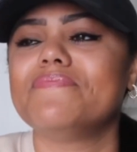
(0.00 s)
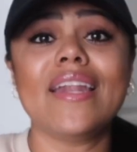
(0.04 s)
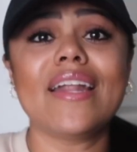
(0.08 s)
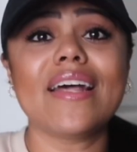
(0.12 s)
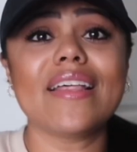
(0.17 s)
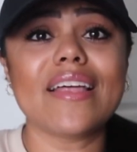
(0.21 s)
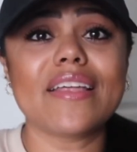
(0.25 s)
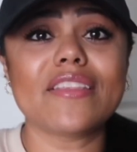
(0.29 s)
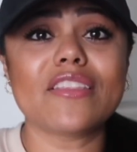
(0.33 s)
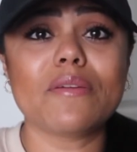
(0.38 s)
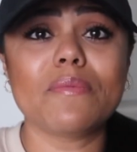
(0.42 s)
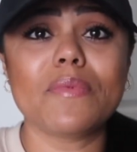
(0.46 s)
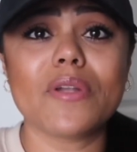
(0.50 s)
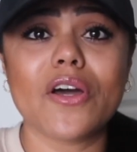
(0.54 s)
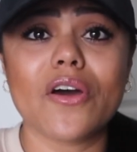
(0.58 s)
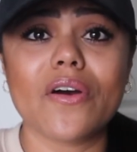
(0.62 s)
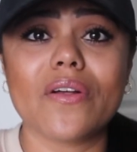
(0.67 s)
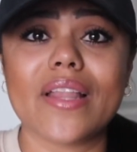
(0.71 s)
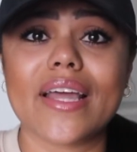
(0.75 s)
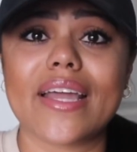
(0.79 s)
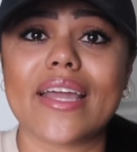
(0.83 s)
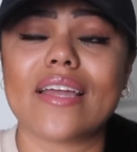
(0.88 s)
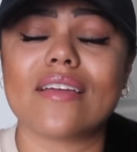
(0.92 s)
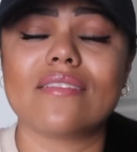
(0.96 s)
And I let them know
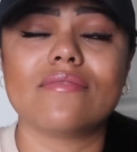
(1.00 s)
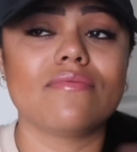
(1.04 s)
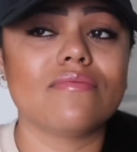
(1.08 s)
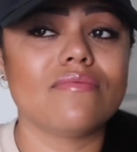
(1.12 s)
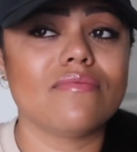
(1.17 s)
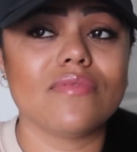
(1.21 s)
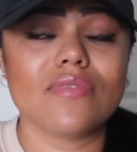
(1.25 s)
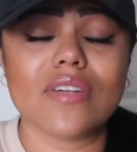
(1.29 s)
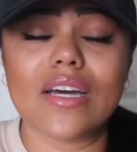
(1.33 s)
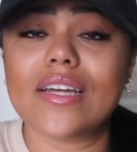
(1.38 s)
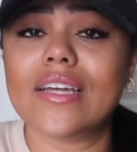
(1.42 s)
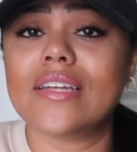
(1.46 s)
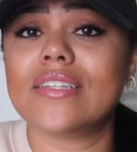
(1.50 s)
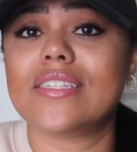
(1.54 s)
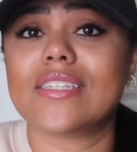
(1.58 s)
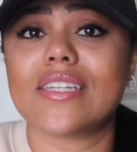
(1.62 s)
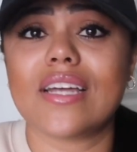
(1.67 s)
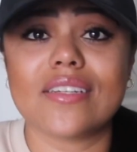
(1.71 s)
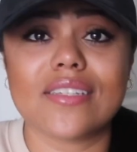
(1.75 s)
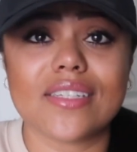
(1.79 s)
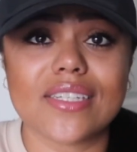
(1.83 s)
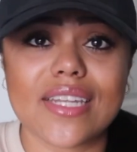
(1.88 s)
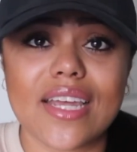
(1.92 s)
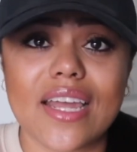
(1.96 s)
like, it's
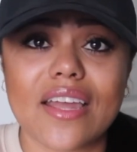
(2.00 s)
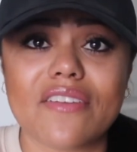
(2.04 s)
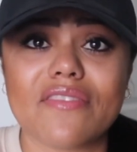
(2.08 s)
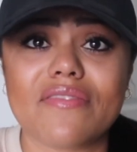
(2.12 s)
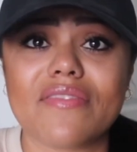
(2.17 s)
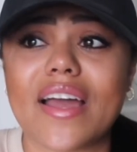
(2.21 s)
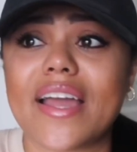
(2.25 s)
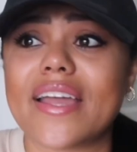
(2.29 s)
unsafe.